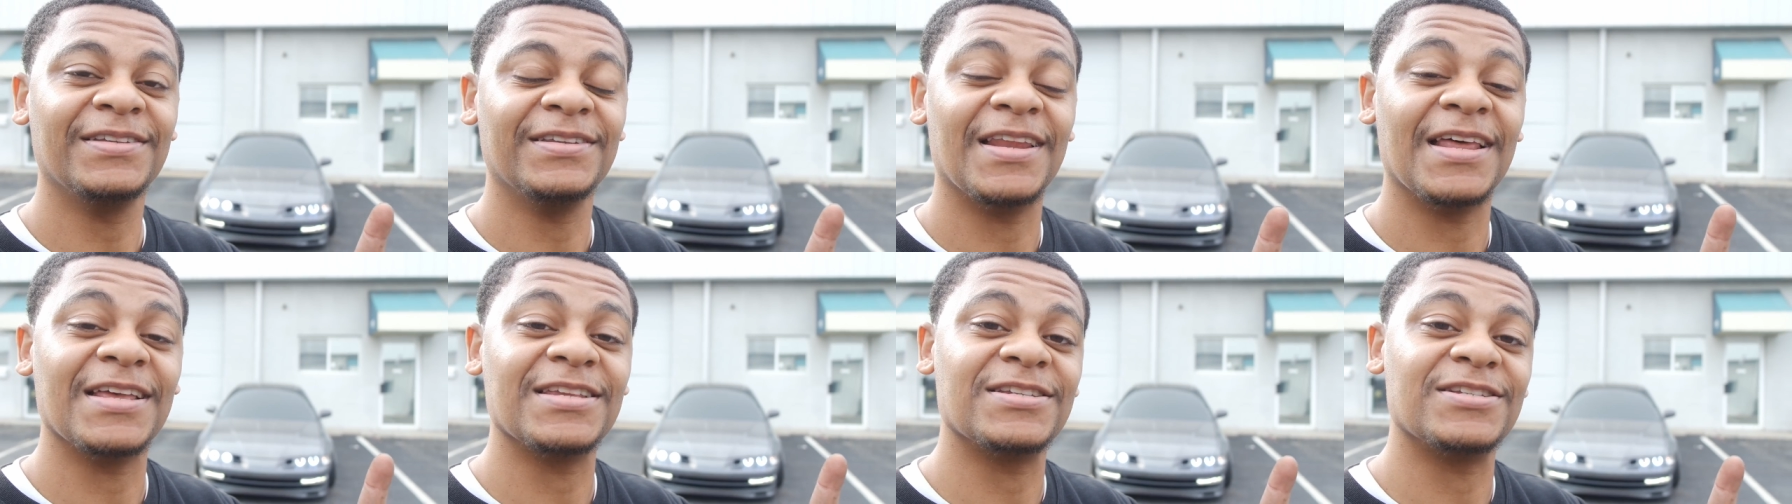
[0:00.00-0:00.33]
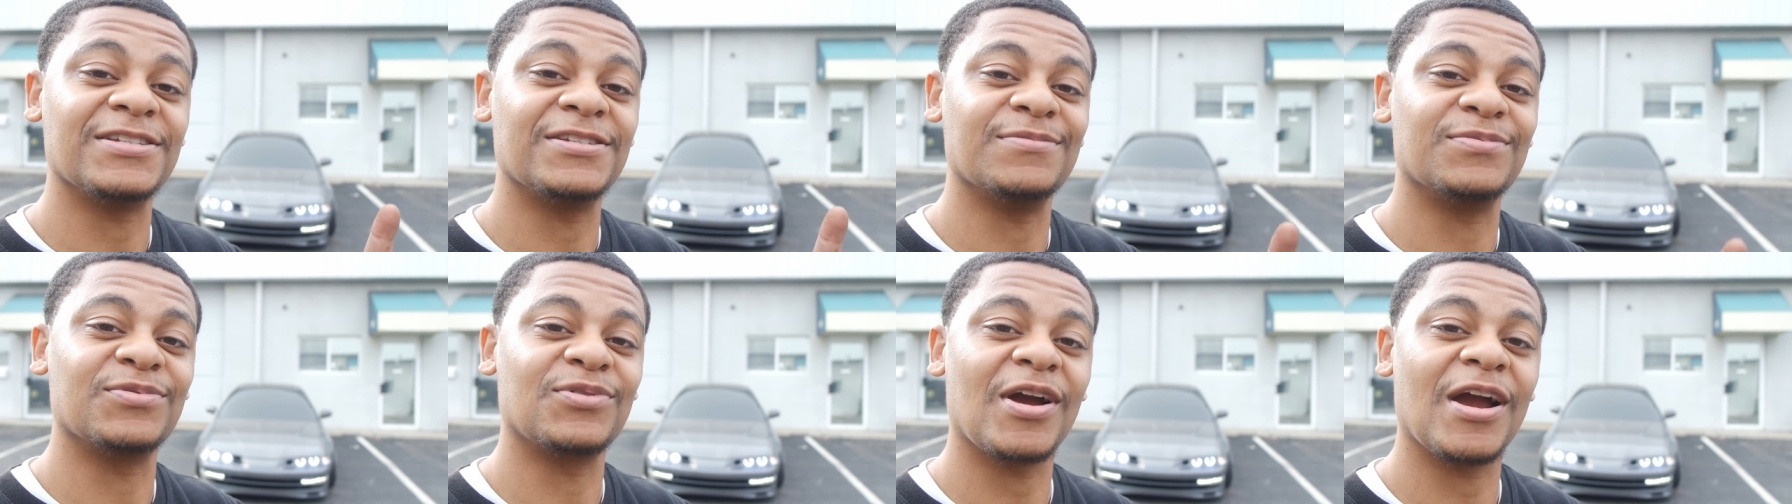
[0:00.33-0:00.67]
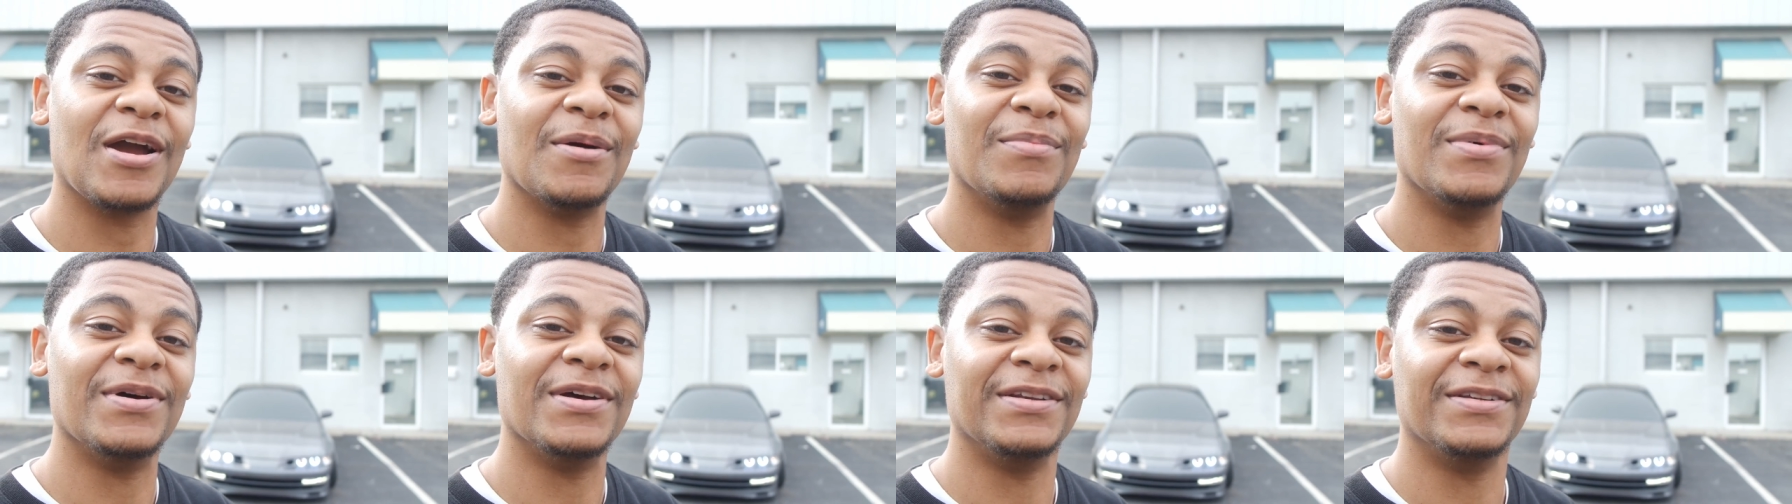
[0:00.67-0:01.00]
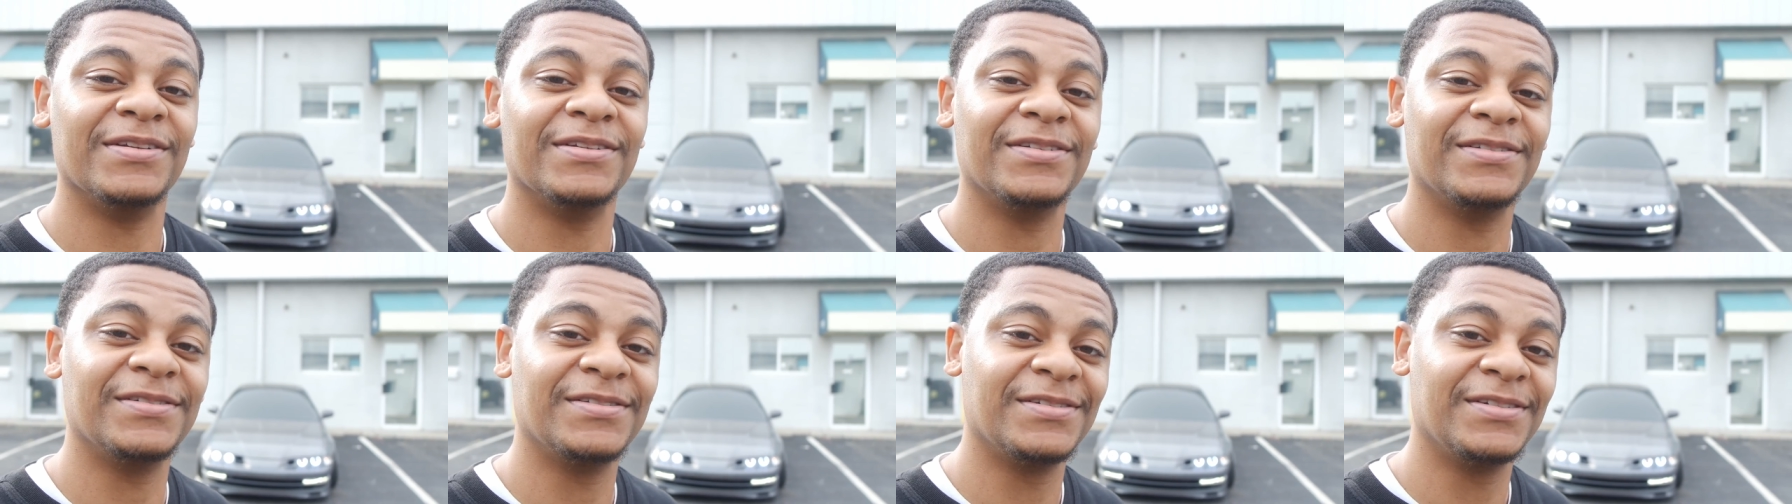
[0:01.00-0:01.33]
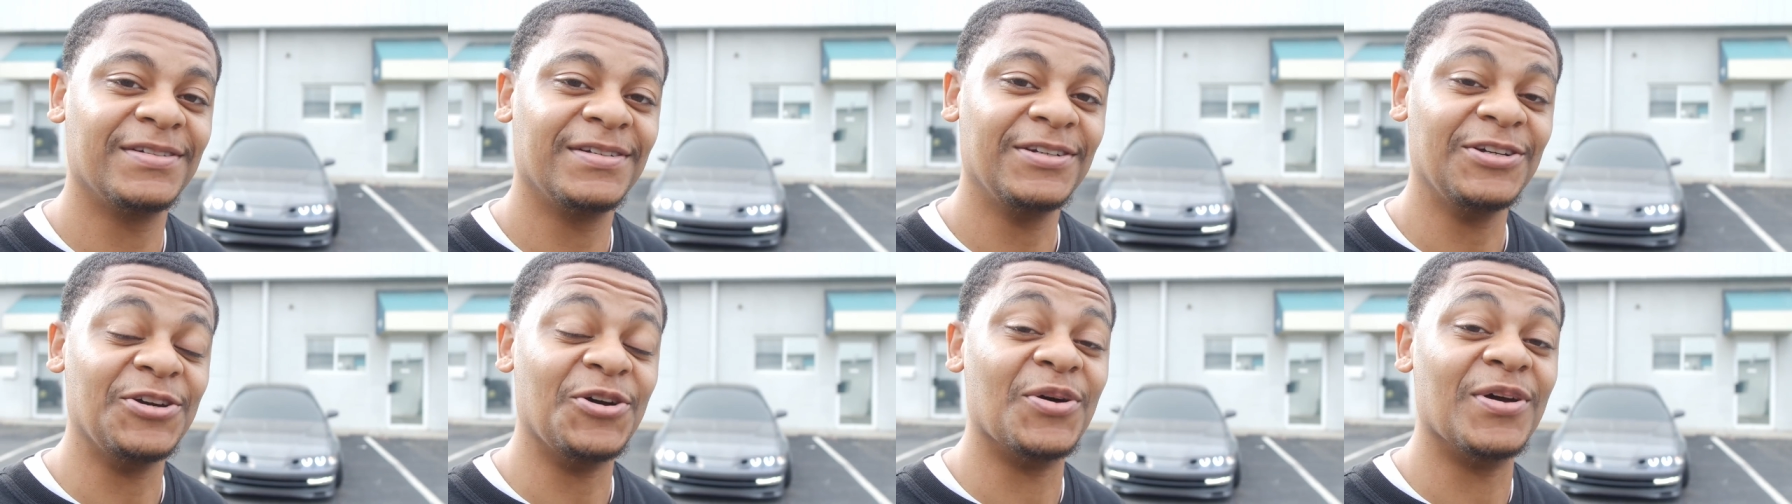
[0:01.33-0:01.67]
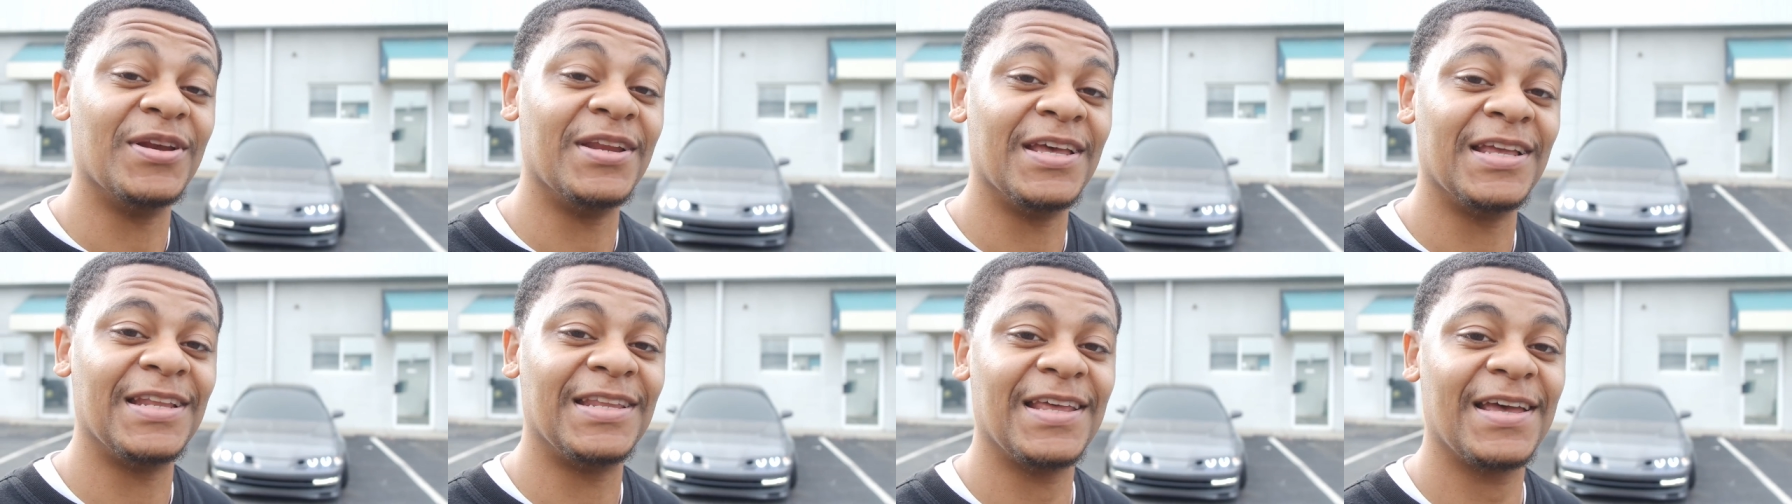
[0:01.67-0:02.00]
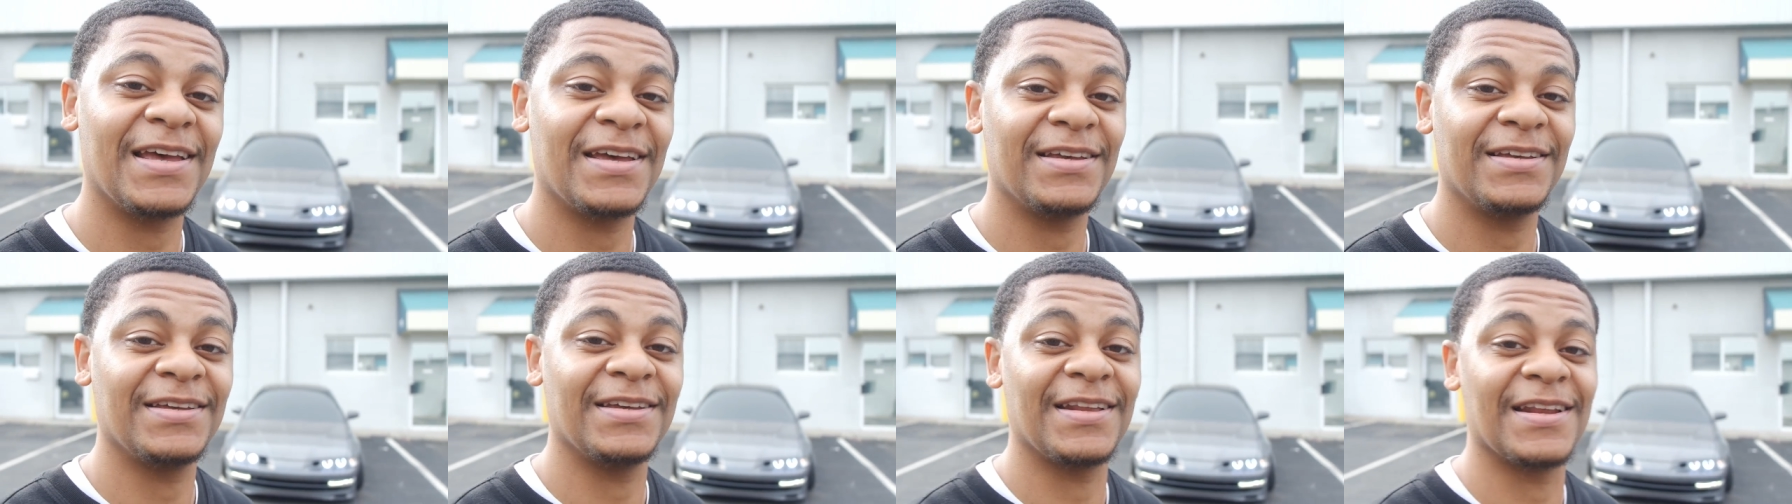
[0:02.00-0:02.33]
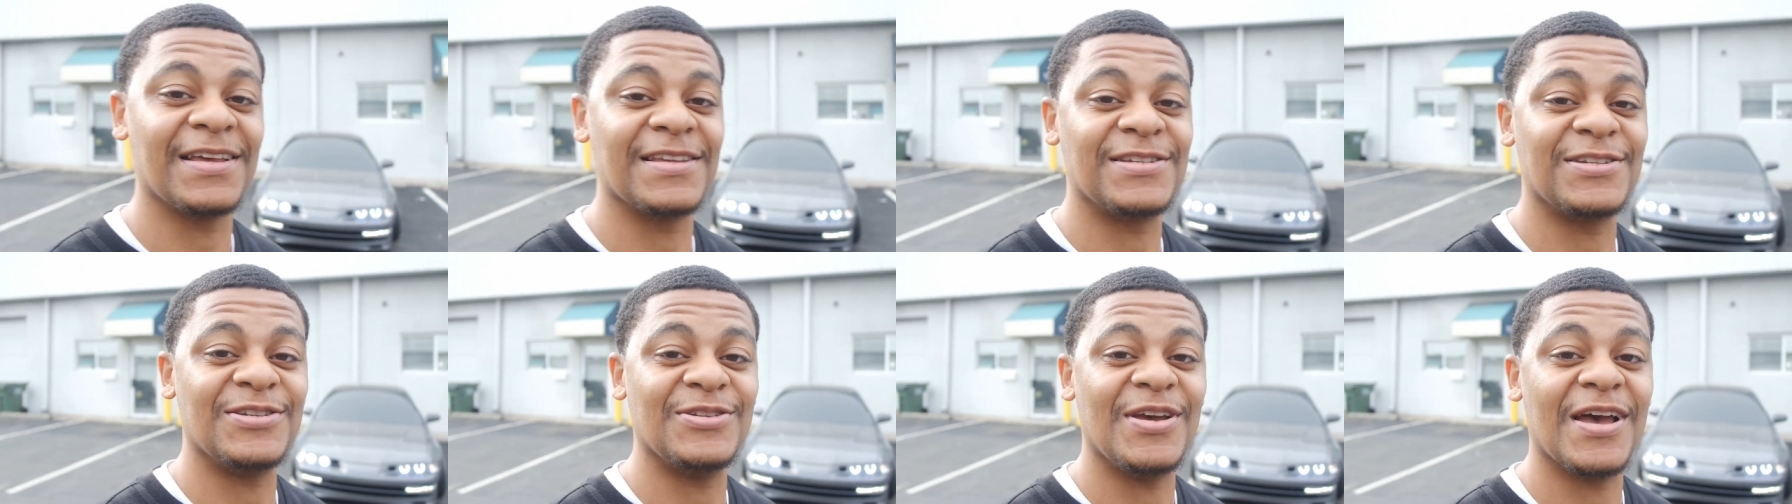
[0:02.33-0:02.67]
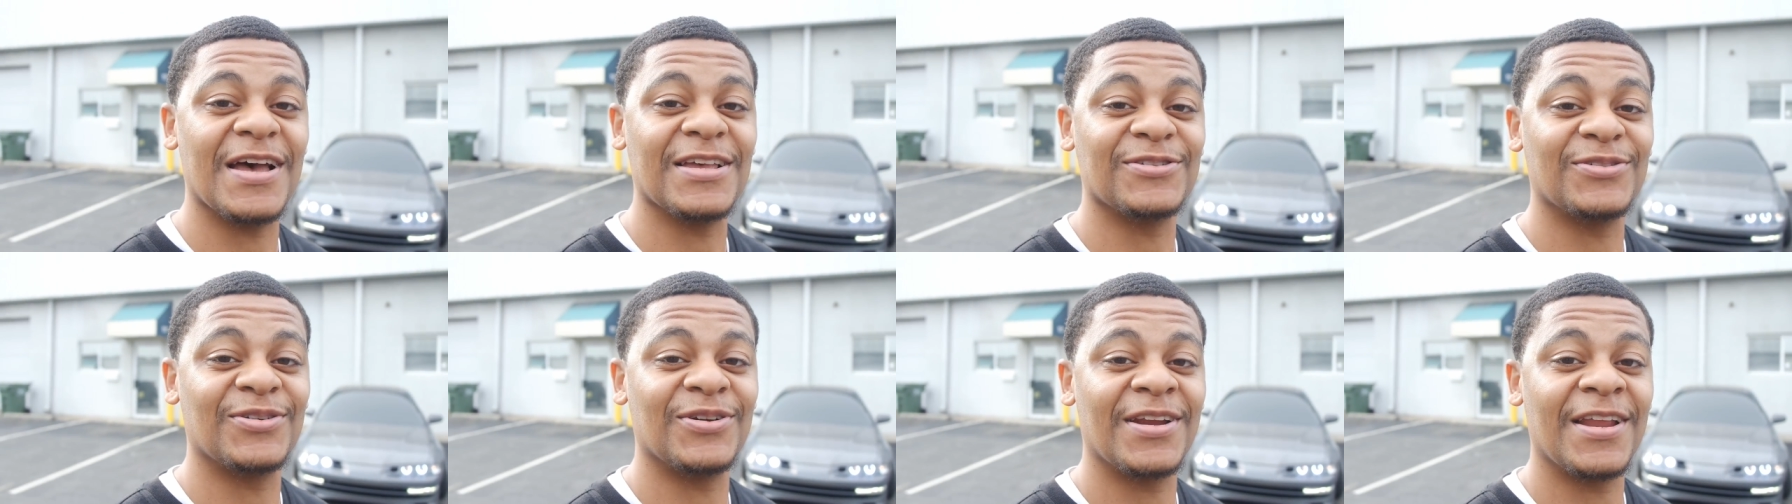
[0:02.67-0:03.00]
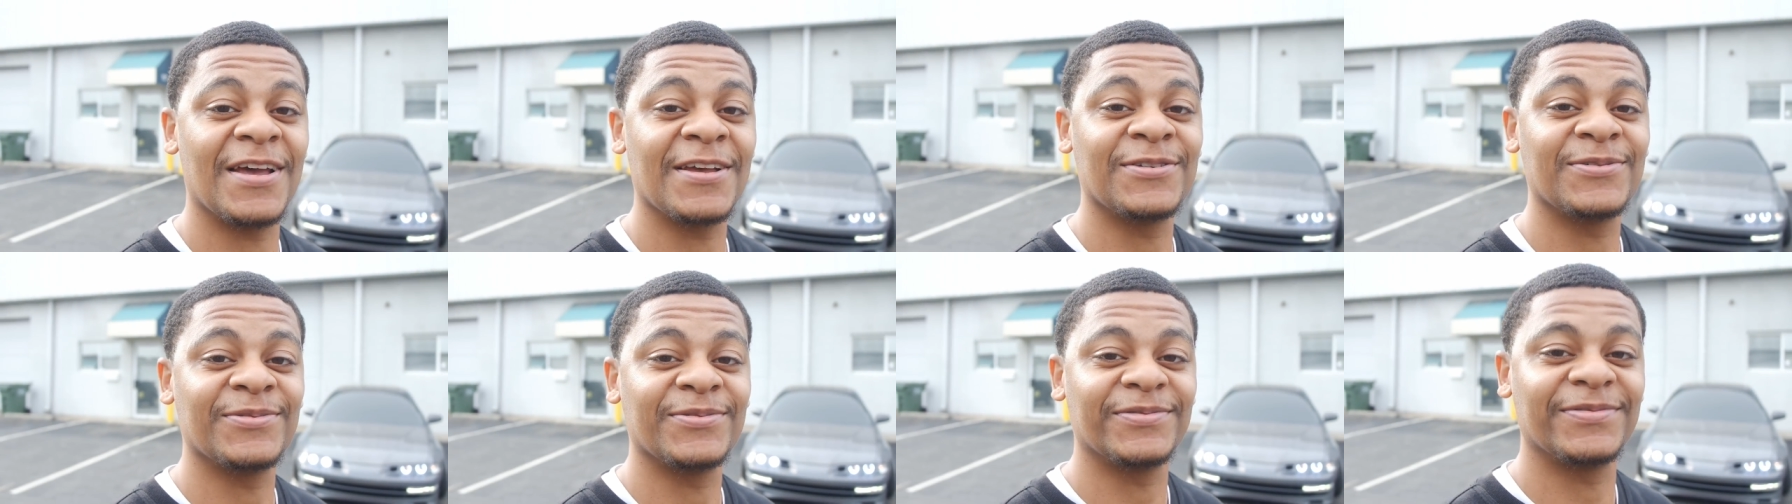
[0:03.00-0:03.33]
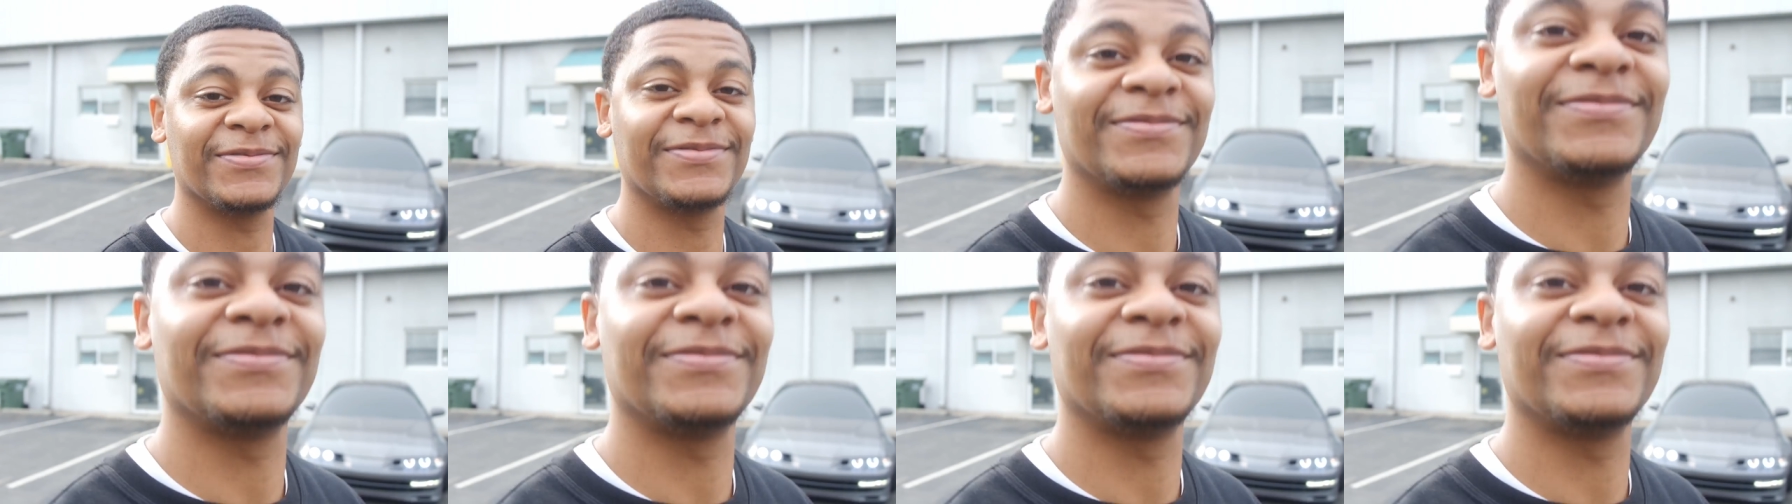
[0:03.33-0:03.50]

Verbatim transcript: That's the subscribe button. Go ahead and hit that. i see you guys on the next